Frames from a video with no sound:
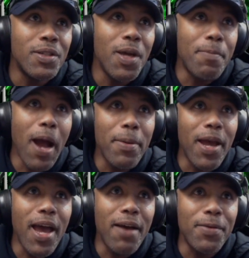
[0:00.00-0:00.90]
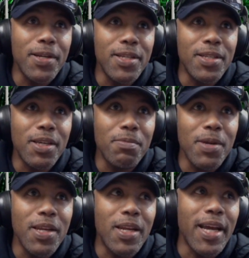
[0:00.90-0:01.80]
He probably a halfway decent
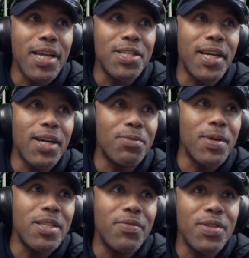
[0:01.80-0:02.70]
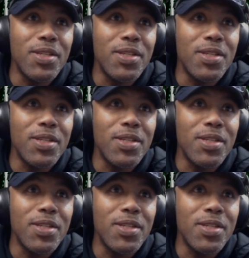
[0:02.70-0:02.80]
comedian. I gotta check out the rest of his